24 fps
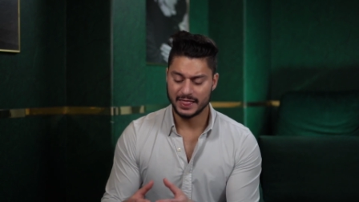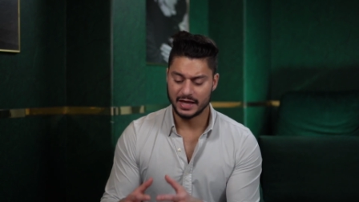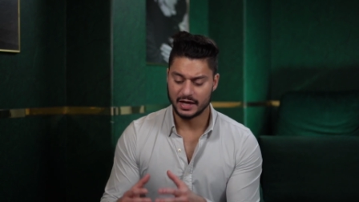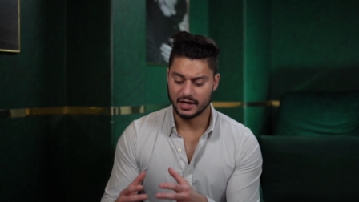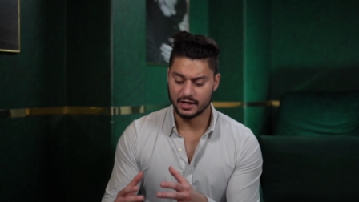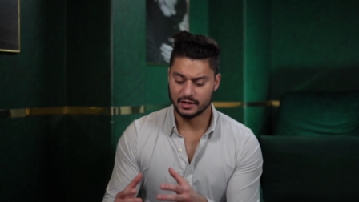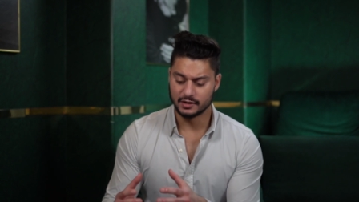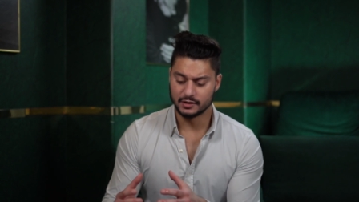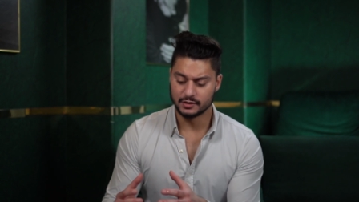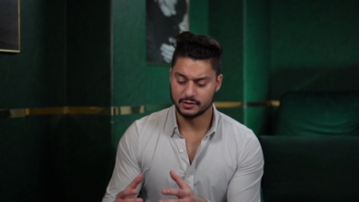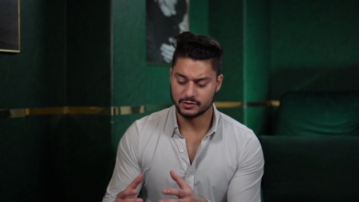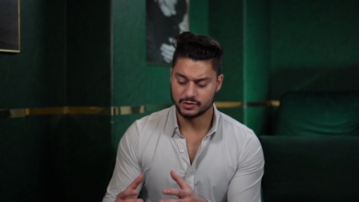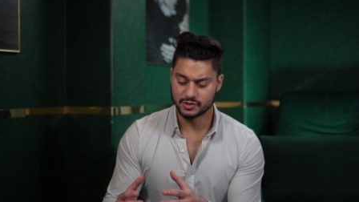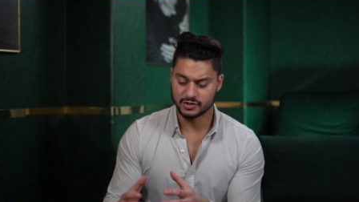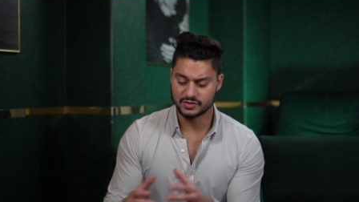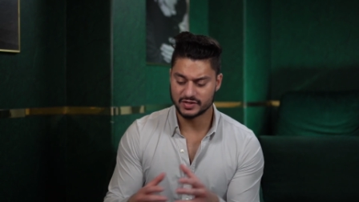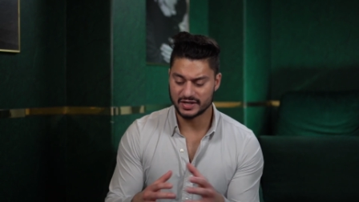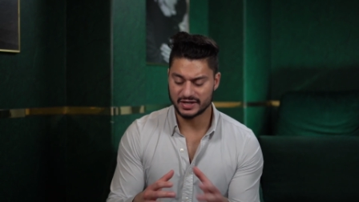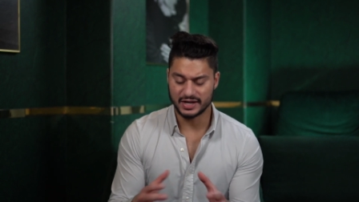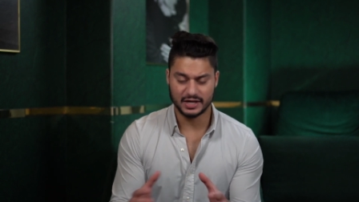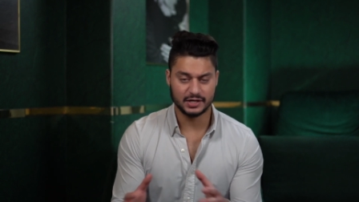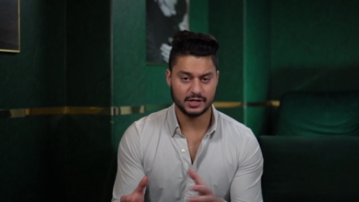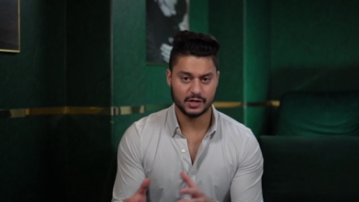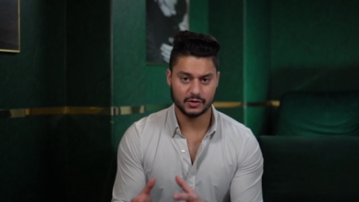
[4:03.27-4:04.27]
and just
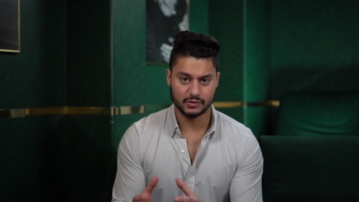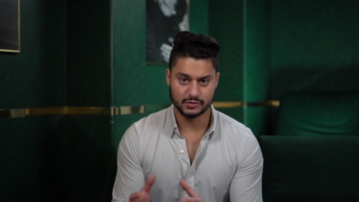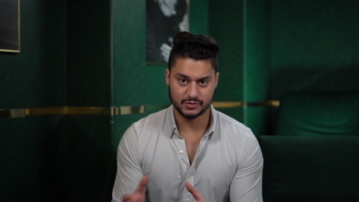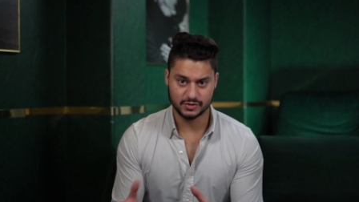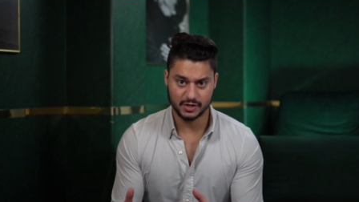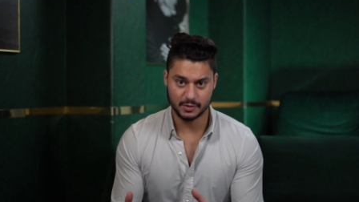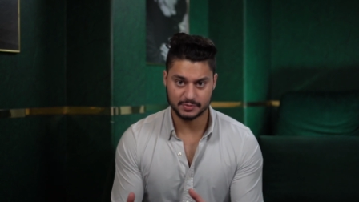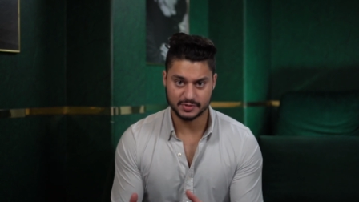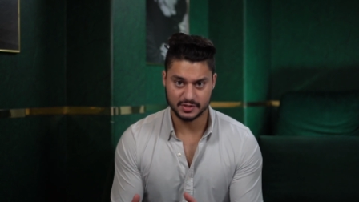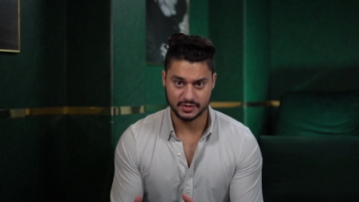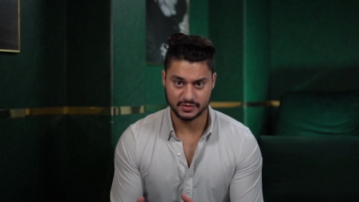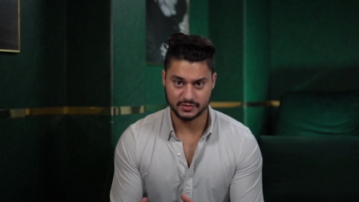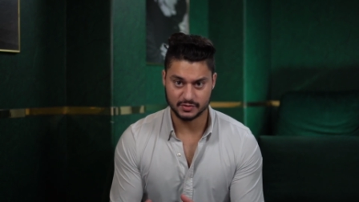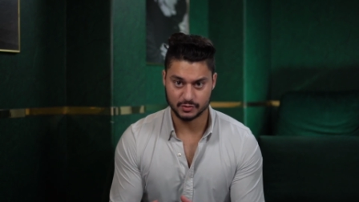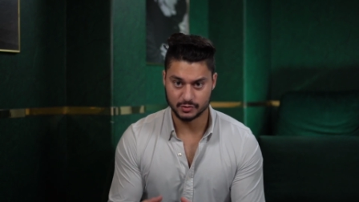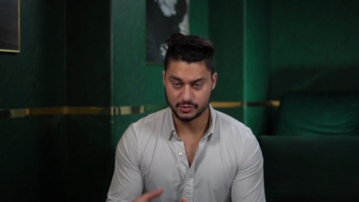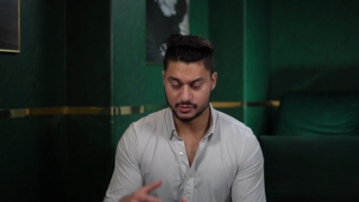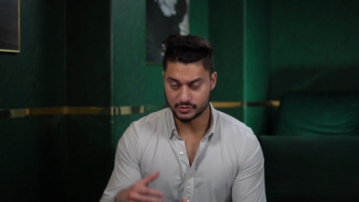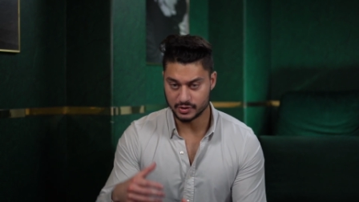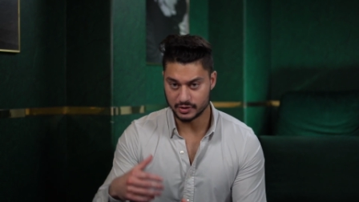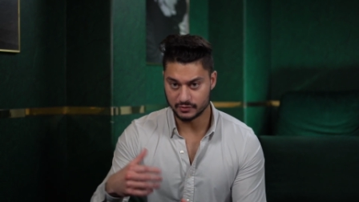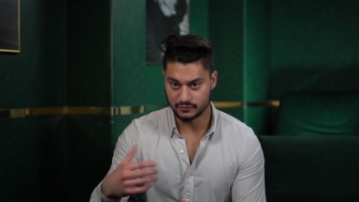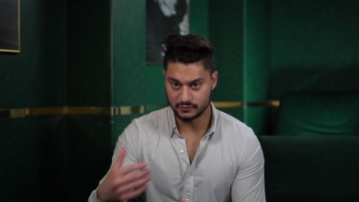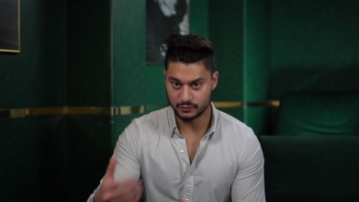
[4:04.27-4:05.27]
like any other substance, they're
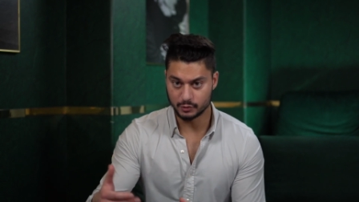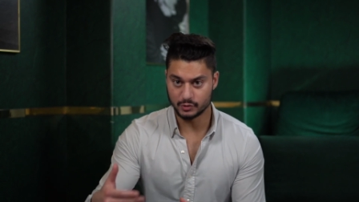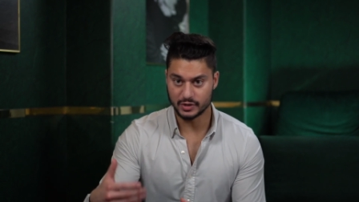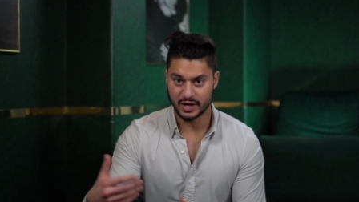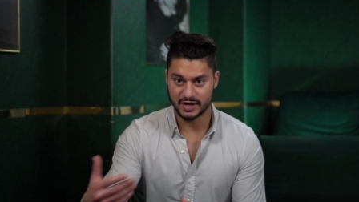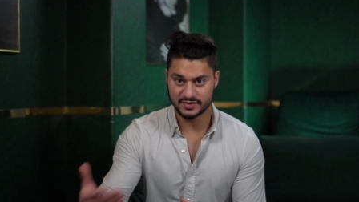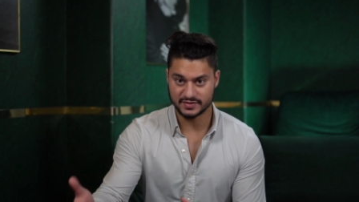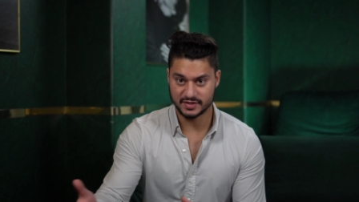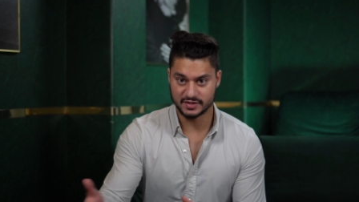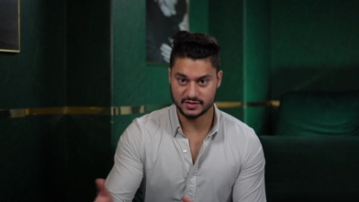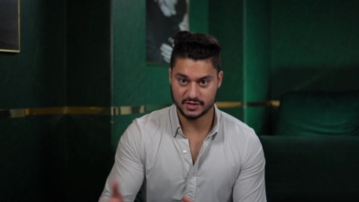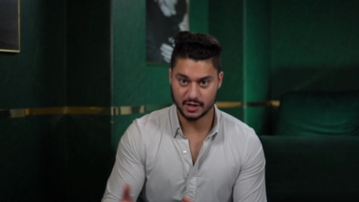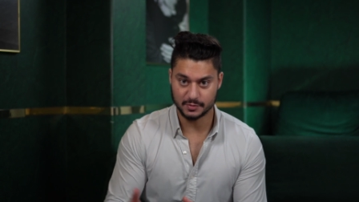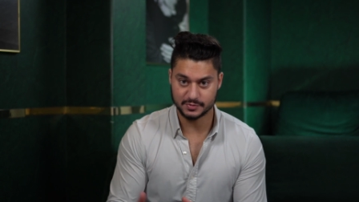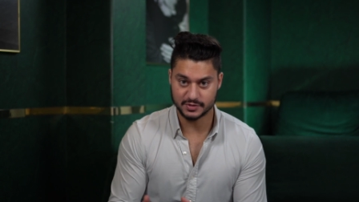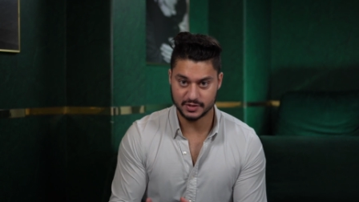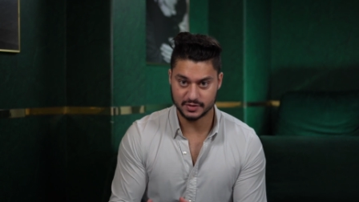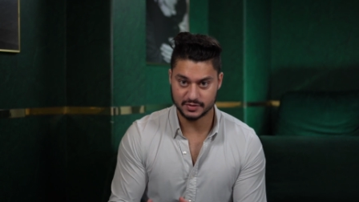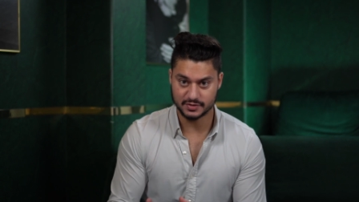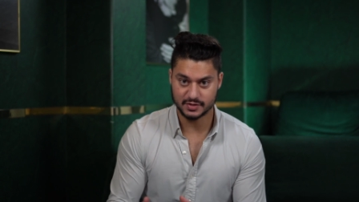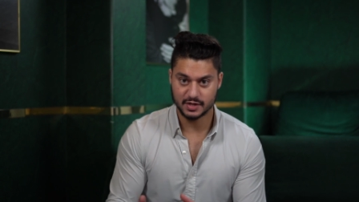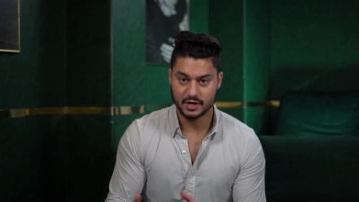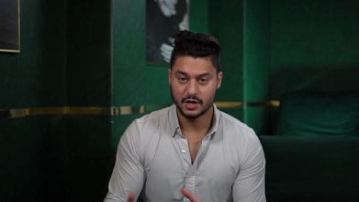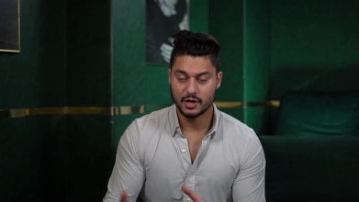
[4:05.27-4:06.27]
using food as a
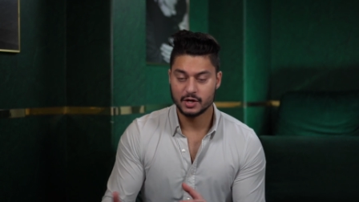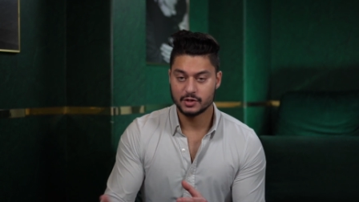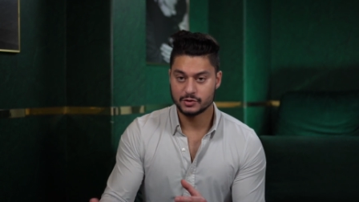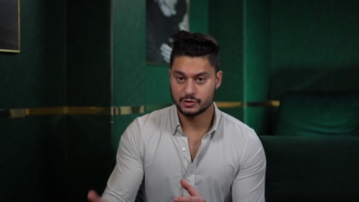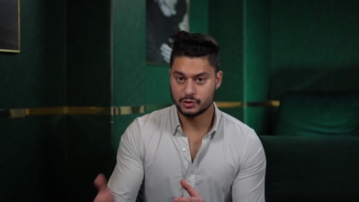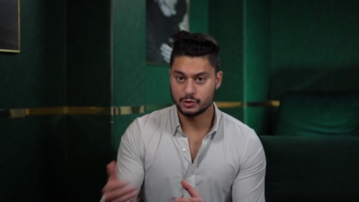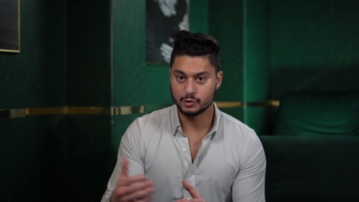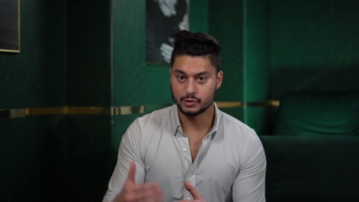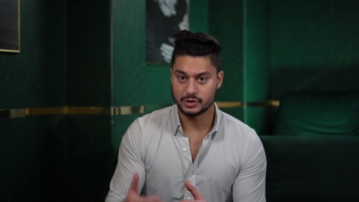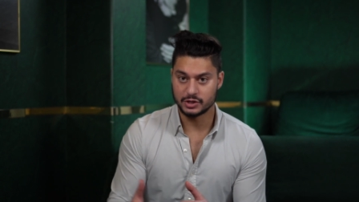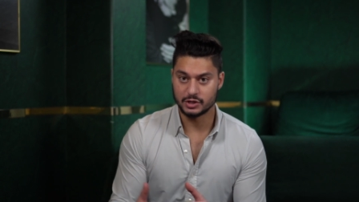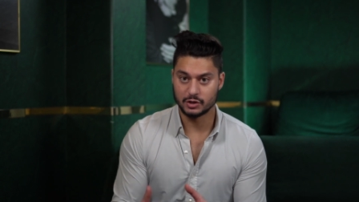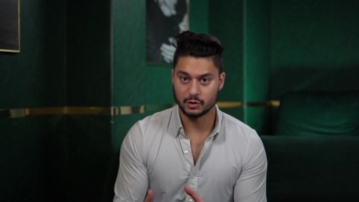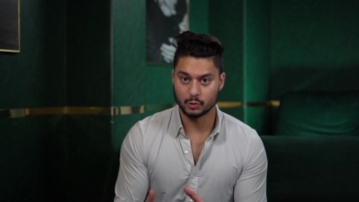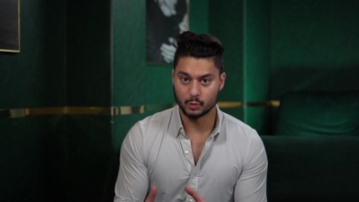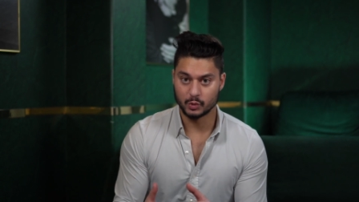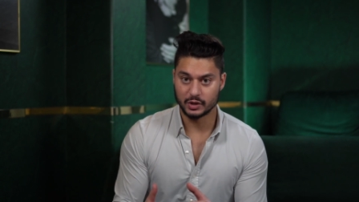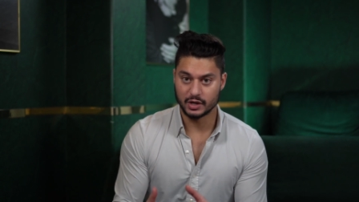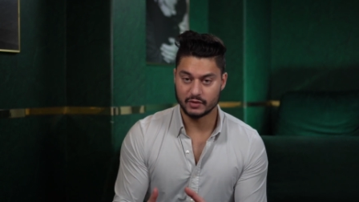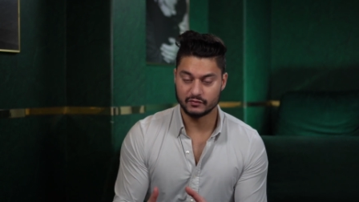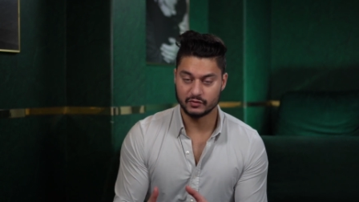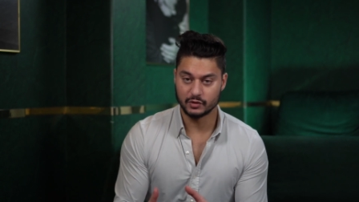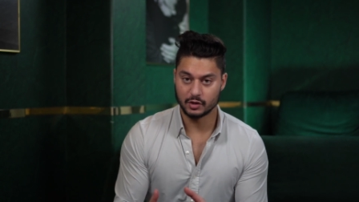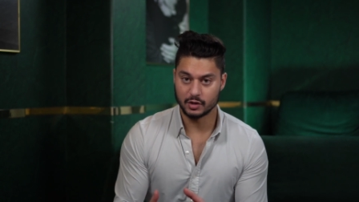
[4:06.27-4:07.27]
substance to cure
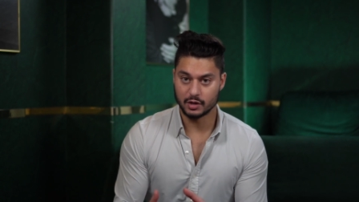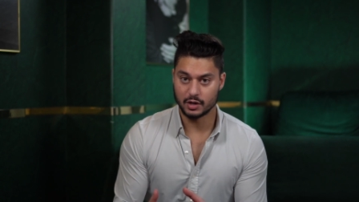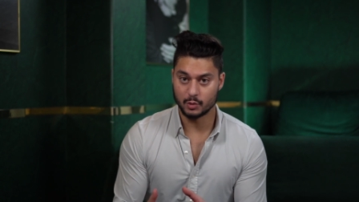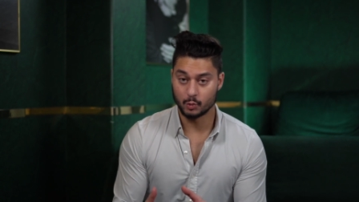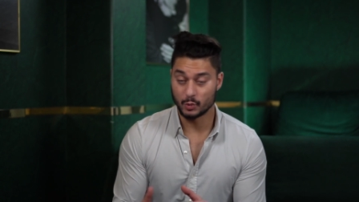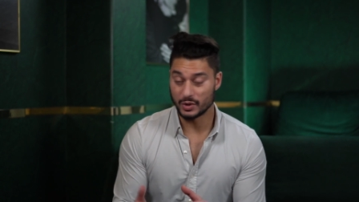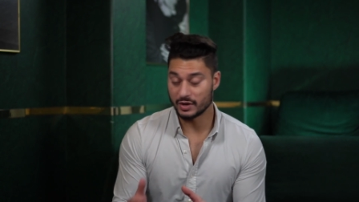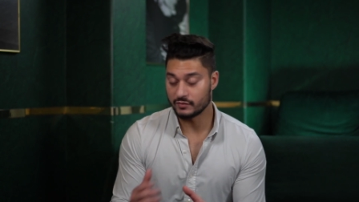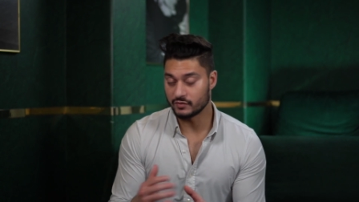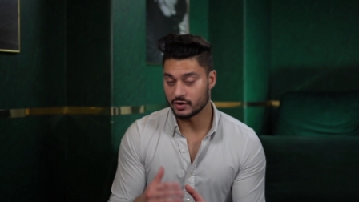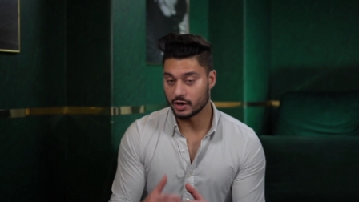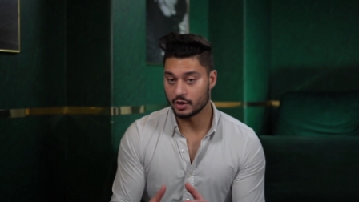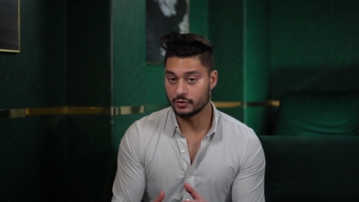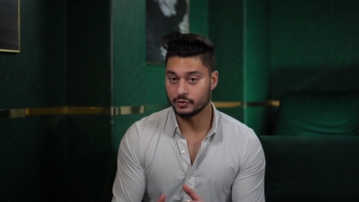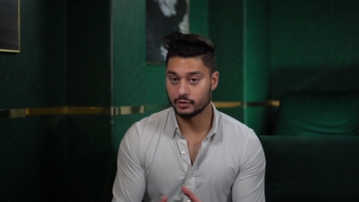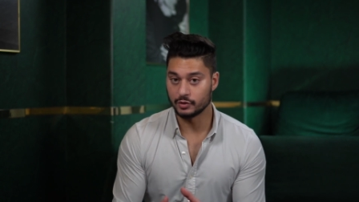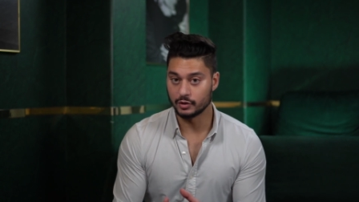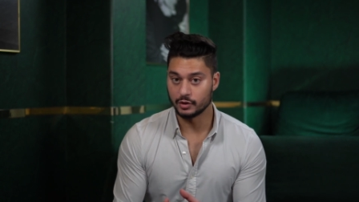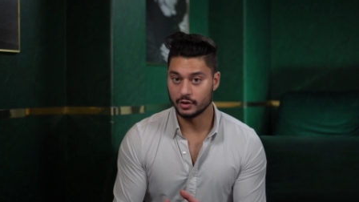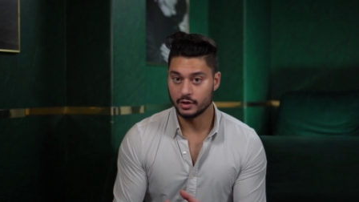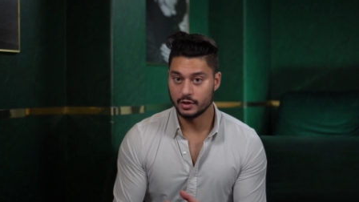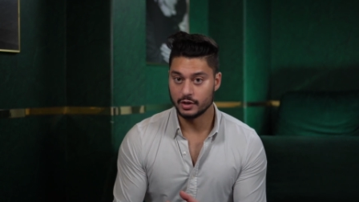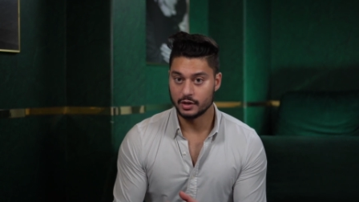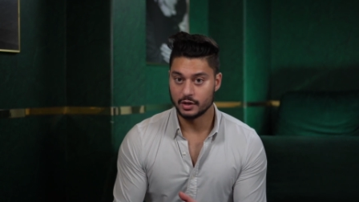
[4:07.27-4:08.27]
whatever other